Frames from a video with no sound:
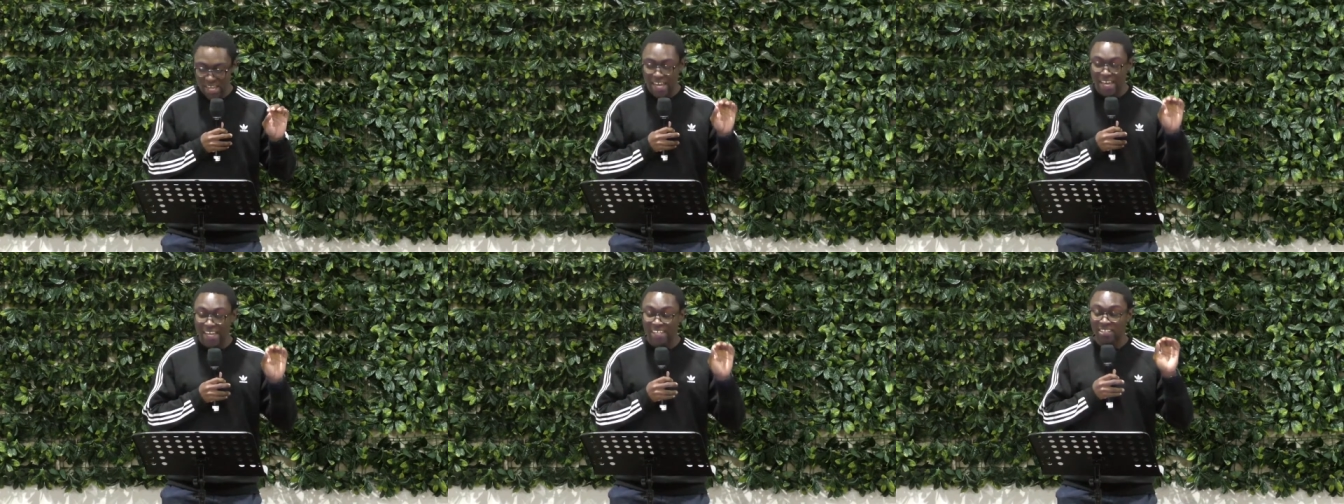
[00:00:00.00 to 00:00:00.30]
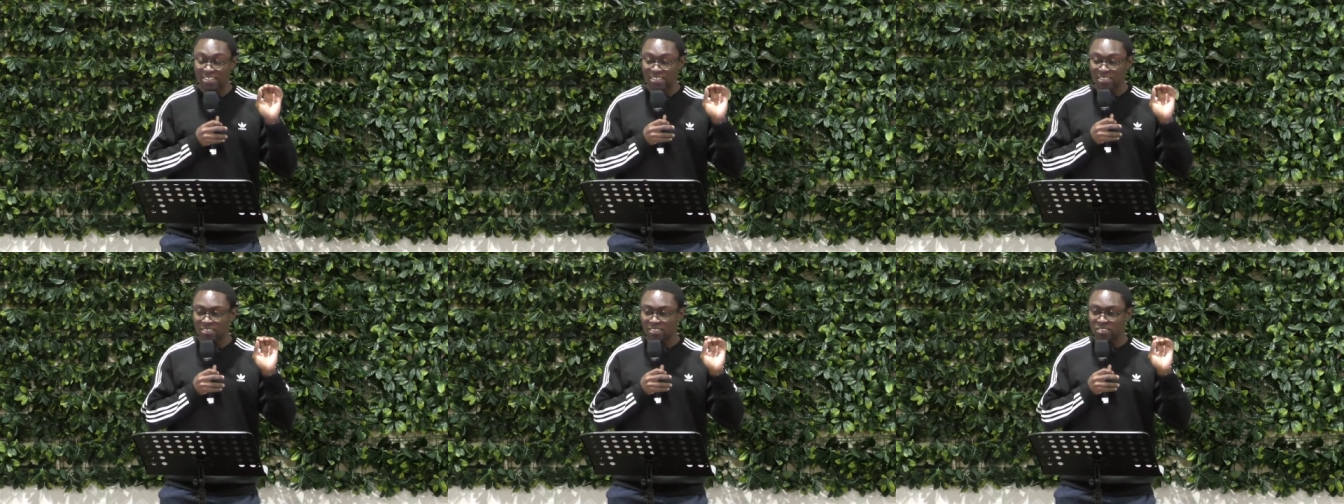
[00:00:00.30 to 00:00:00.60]

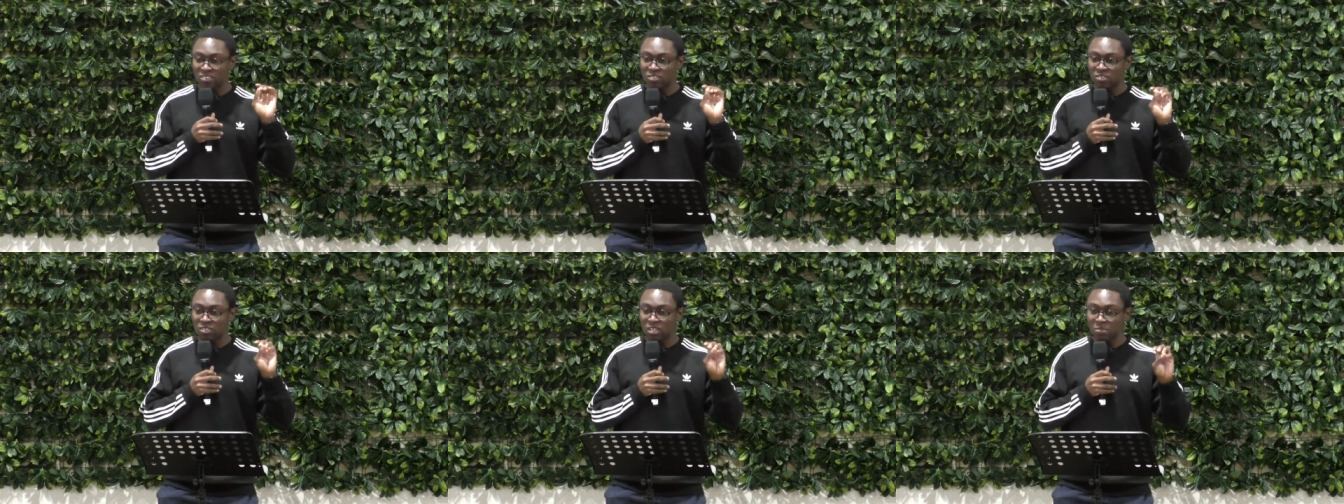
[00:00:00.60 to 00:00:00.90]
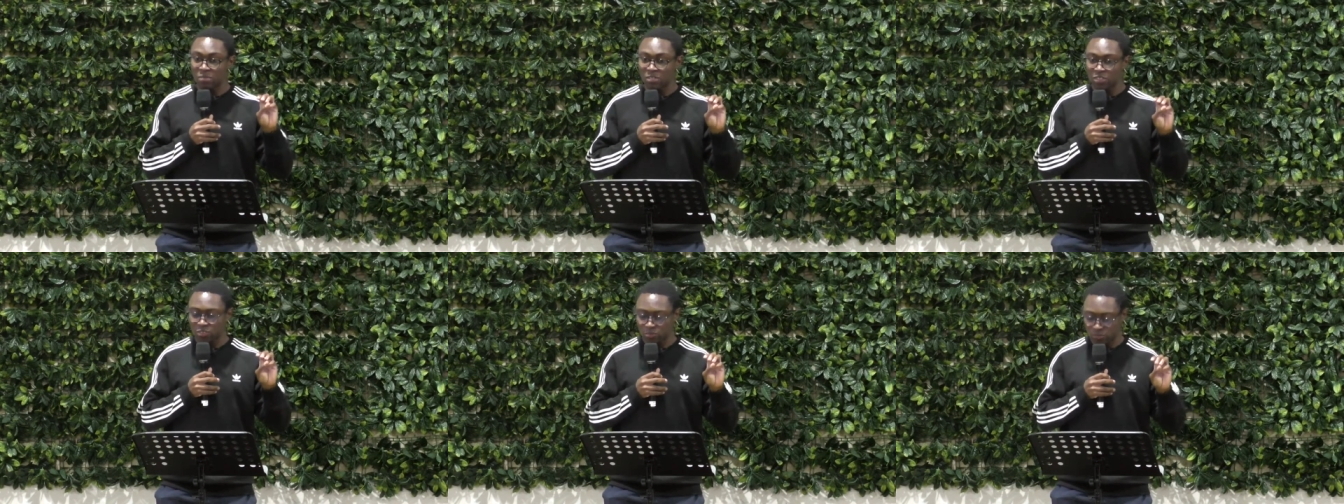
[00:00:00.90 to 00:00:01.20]
And
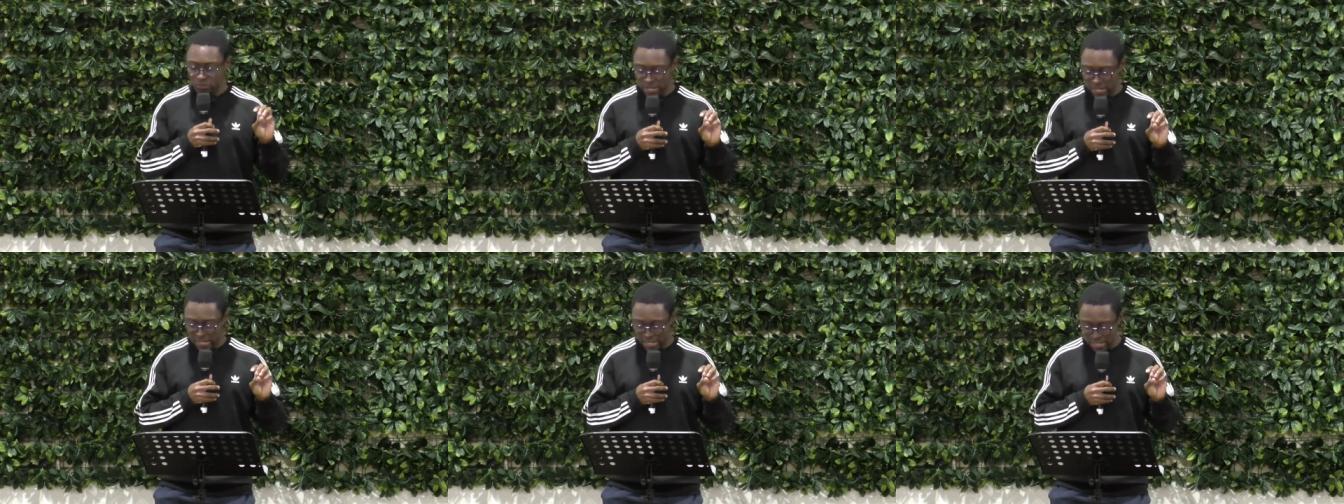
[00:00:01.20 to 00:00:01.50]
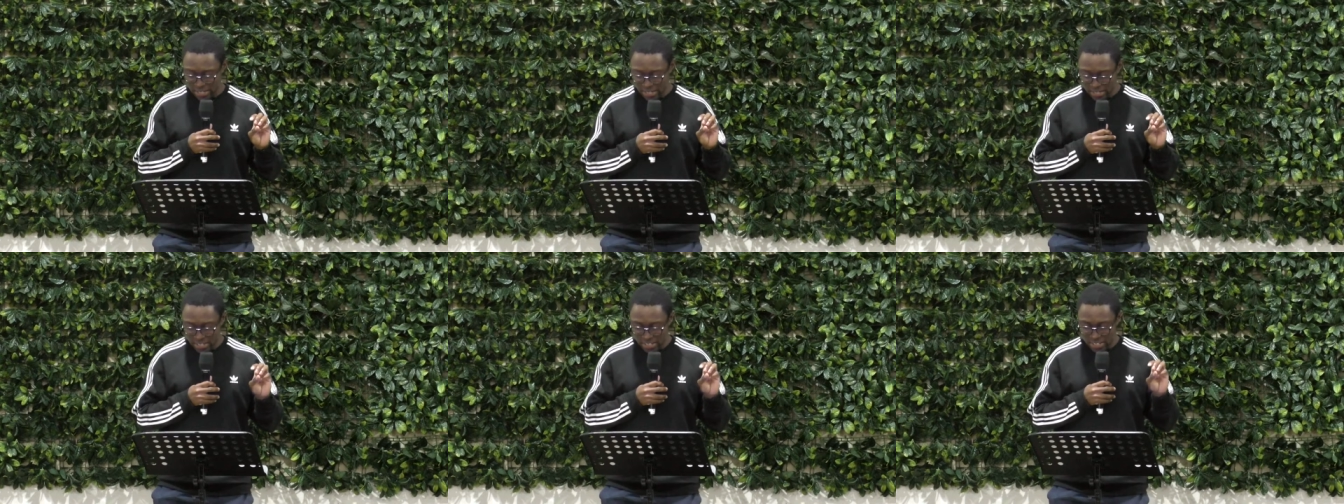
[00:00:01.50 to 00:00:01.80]
number
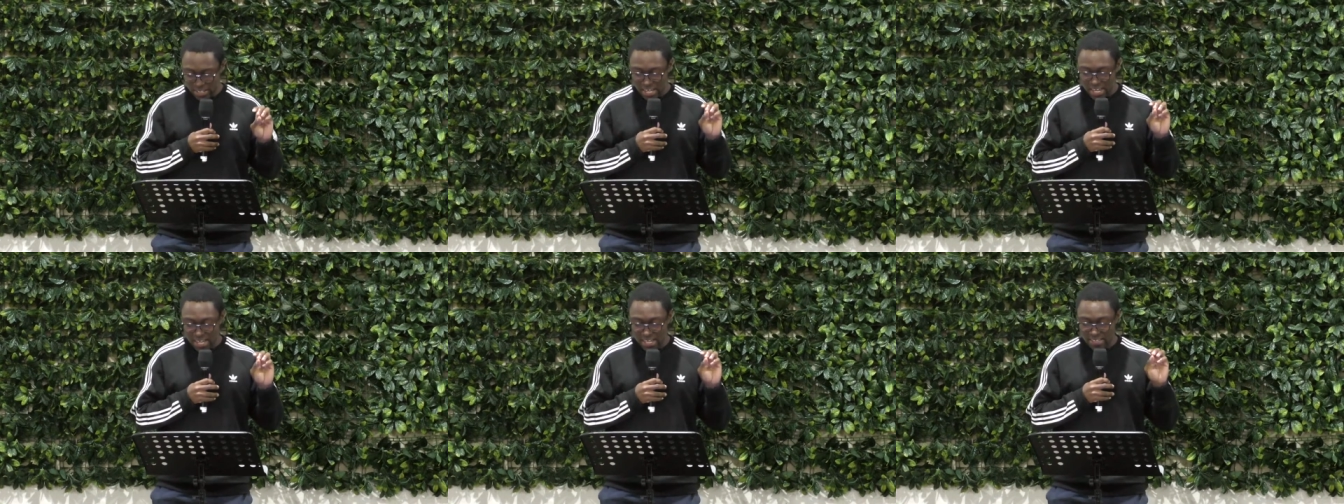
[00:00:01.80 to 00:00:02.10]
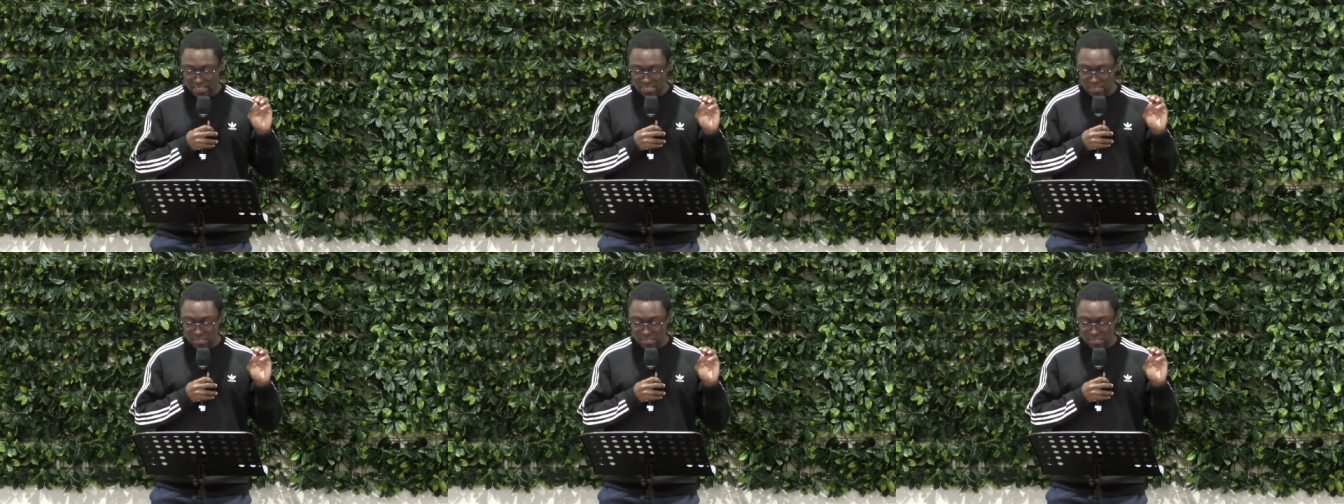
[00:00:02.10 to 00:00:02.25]
three, uh,